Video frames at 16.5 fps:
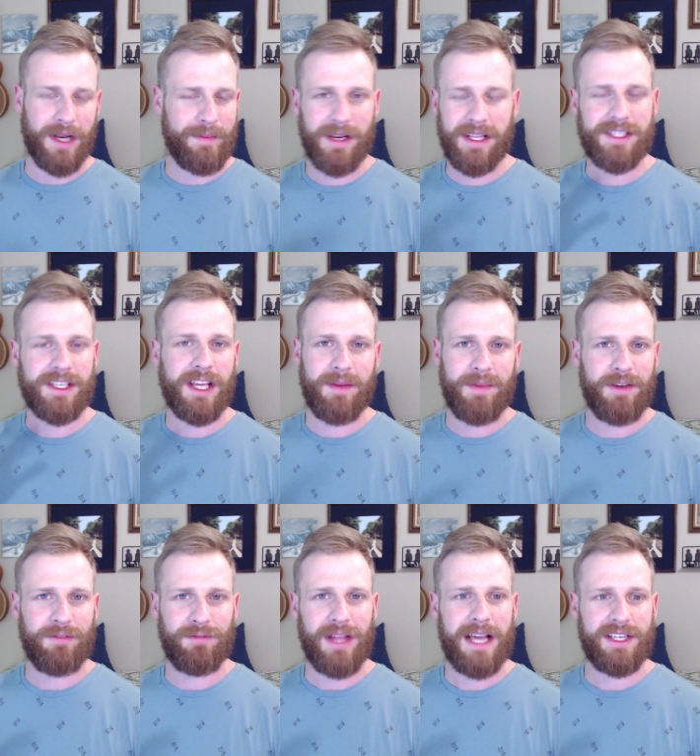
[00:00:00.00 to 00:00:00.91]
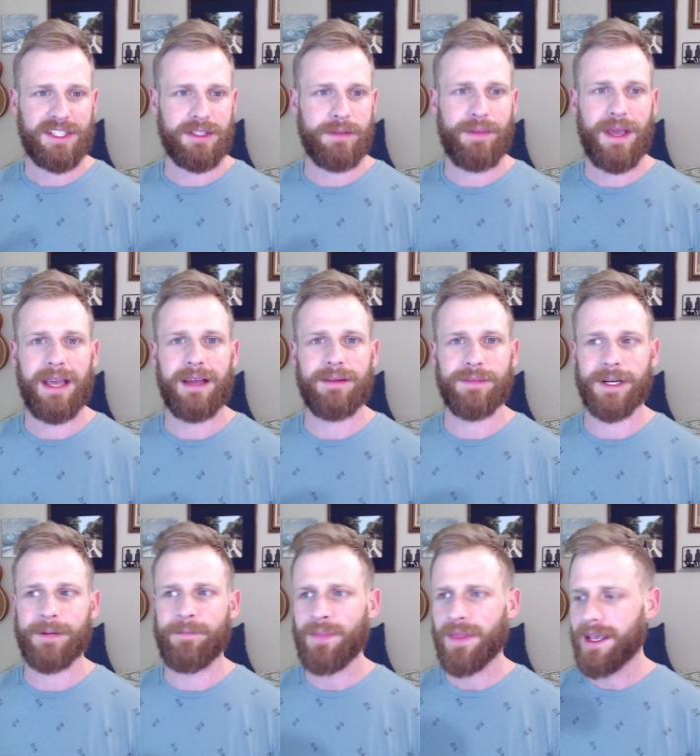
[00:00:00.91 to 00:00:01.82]
I mean, it's going to be a flash in the pan,
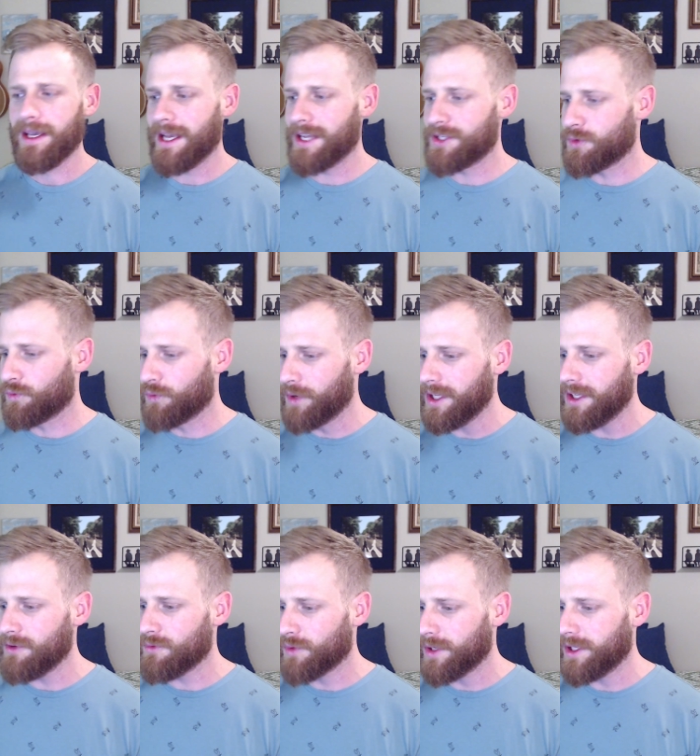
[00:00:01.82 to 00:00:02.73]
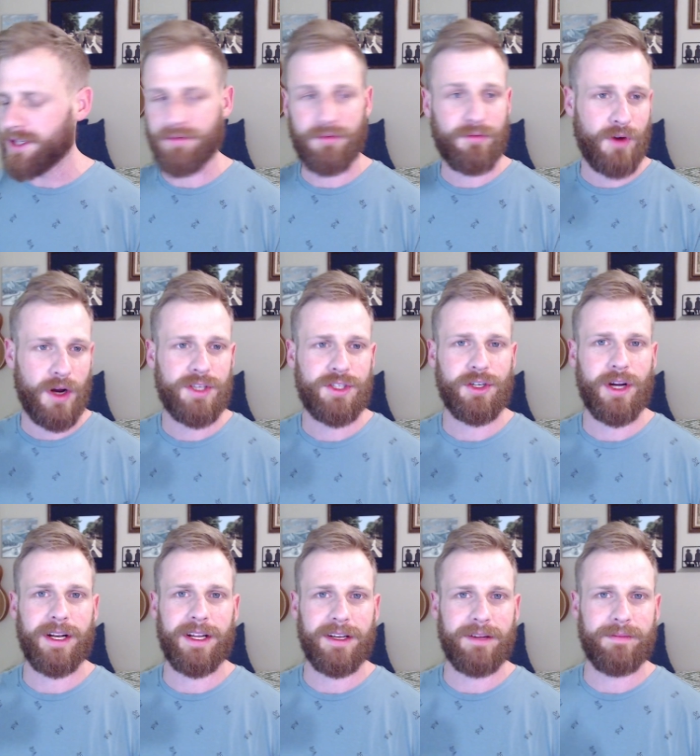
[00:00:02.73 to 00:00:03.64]
but it's really, really
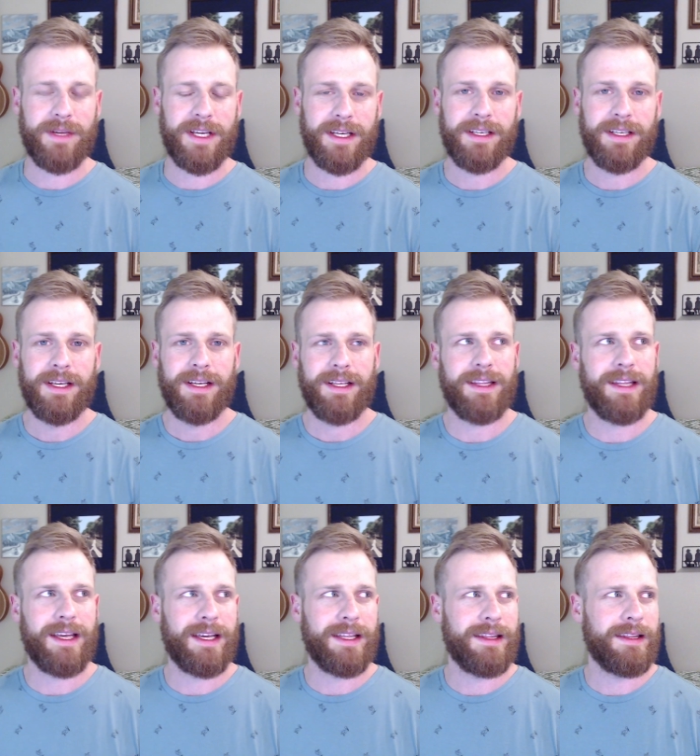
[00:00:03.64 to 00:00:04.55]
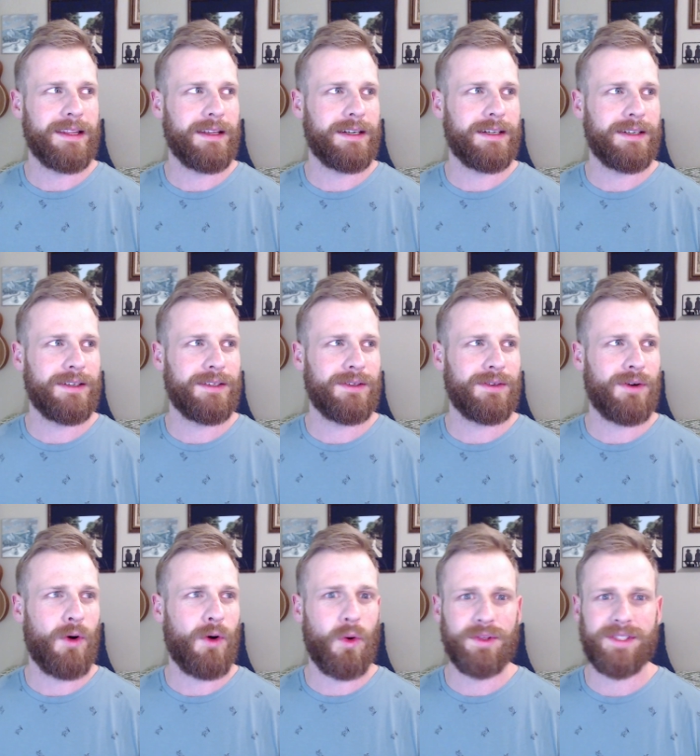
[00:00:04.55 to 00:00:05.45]
frustrating to me that uh,
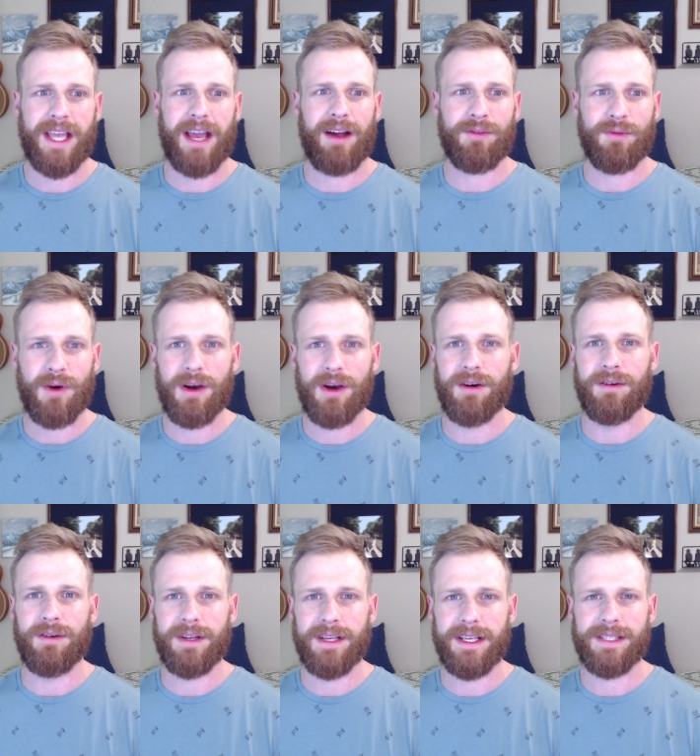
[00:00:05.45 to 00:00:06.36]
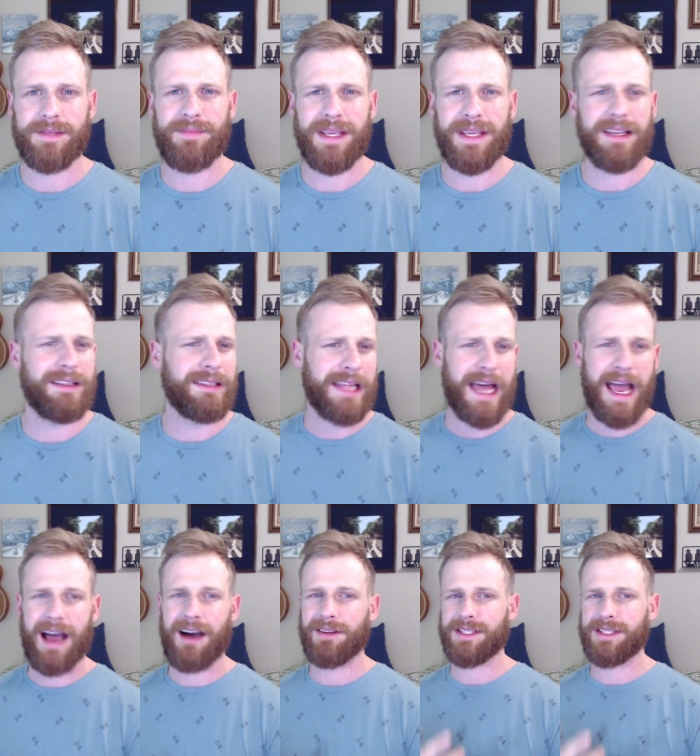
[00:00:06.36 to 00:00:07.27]
Old Town Road is being
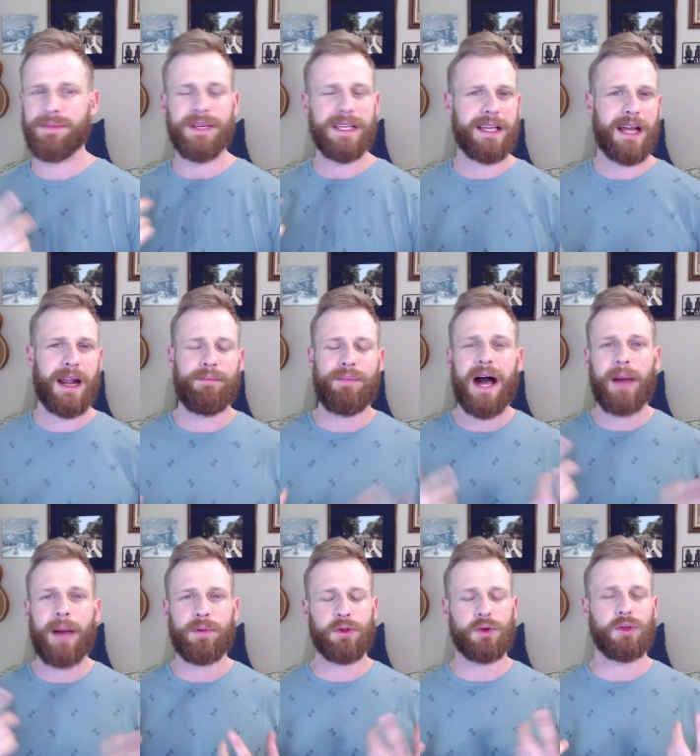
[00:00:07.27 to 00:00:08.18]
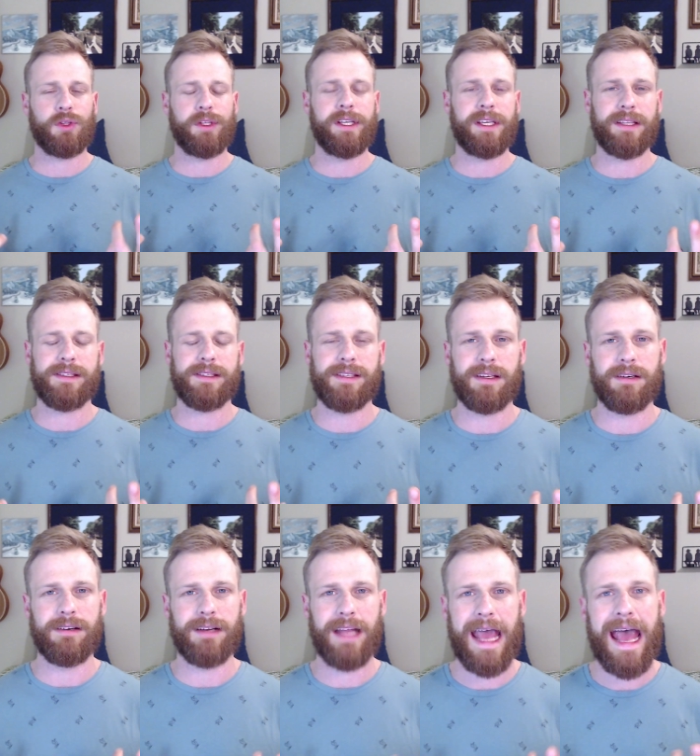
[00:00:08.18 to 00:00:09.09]
allowed to be kind of popularly
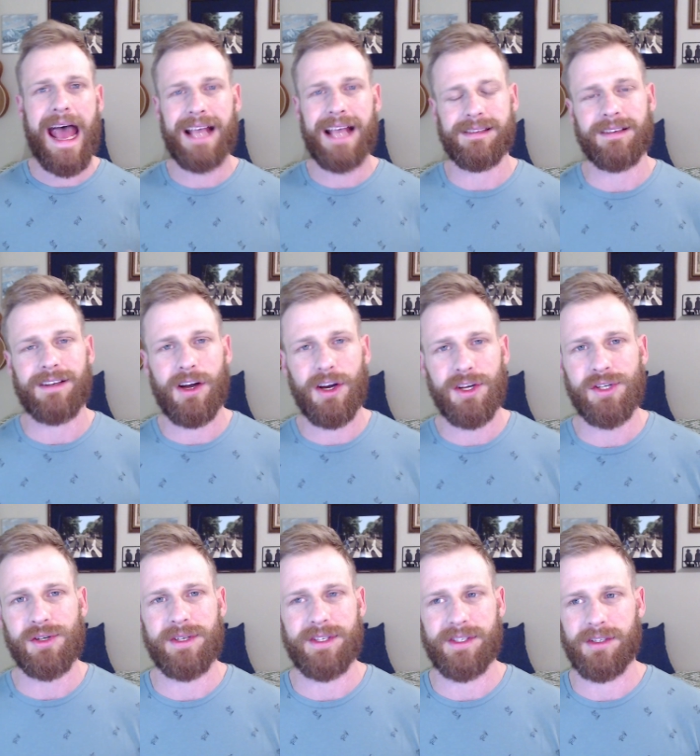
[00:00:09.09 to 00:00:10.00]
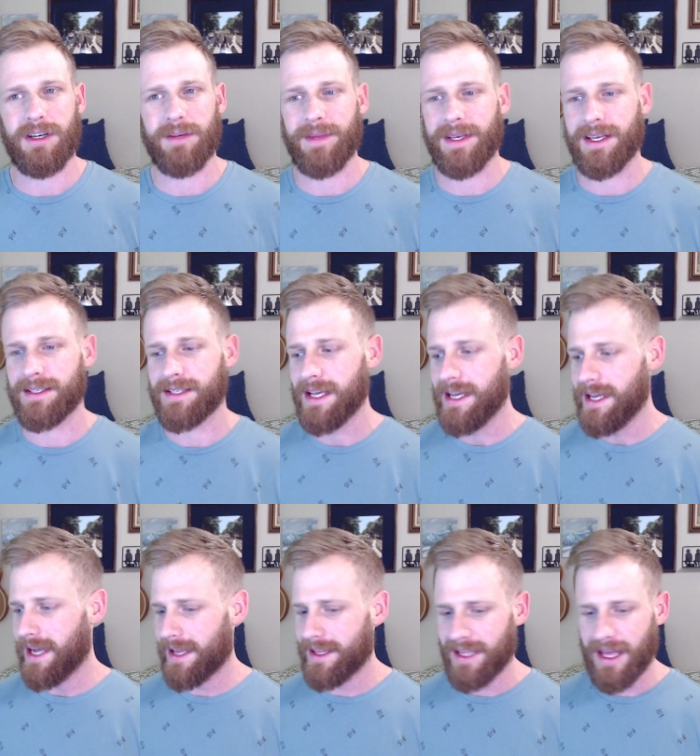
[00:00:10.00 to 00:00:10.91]
considered as a country song because
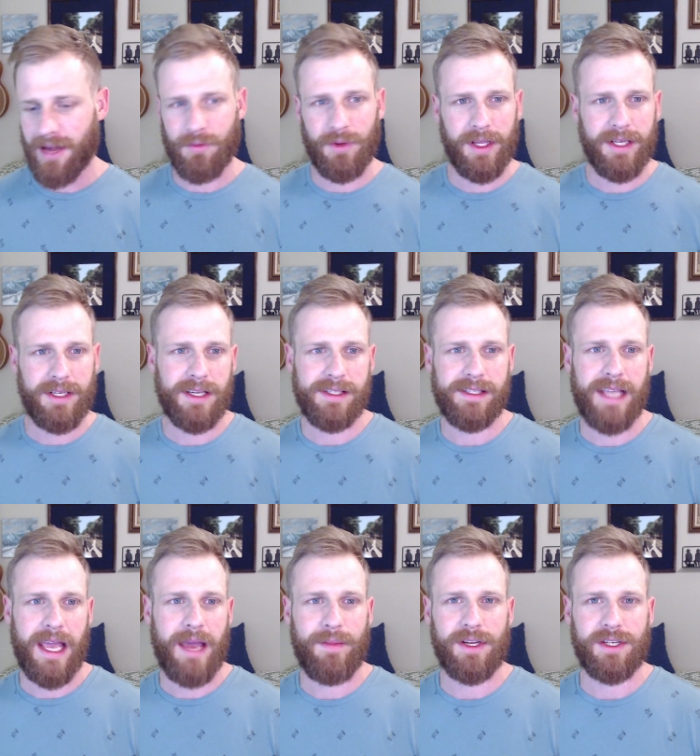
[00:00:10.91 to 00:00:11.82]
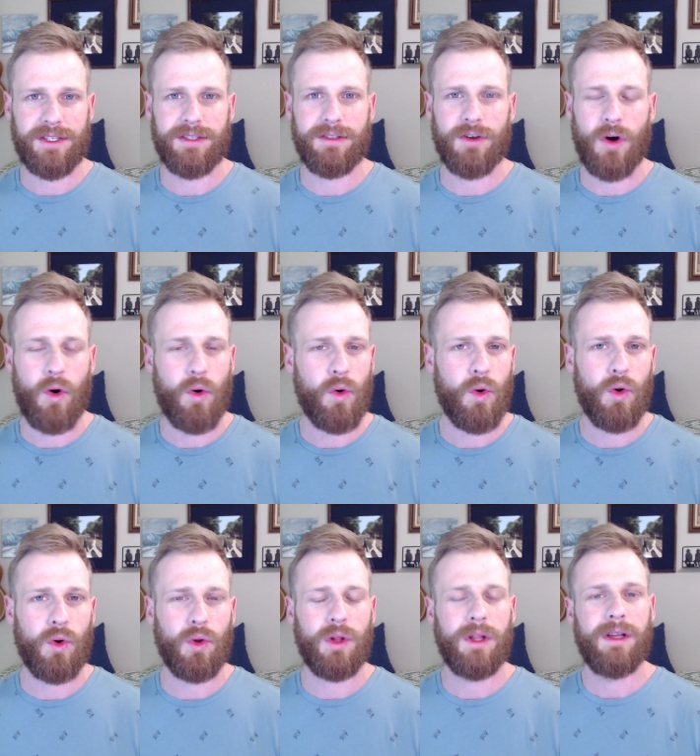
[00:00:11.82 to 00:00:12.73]
I think that really does damage to the
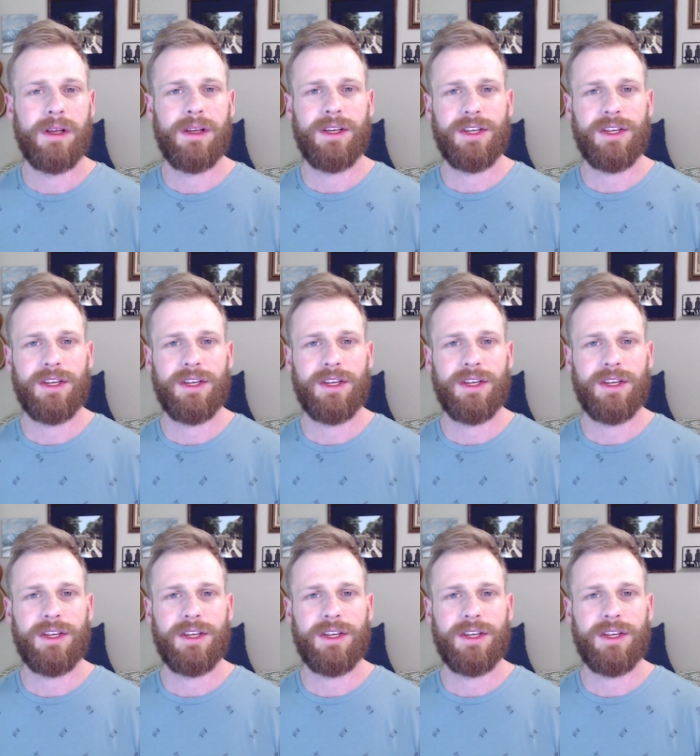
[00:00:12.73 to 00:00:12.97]
whole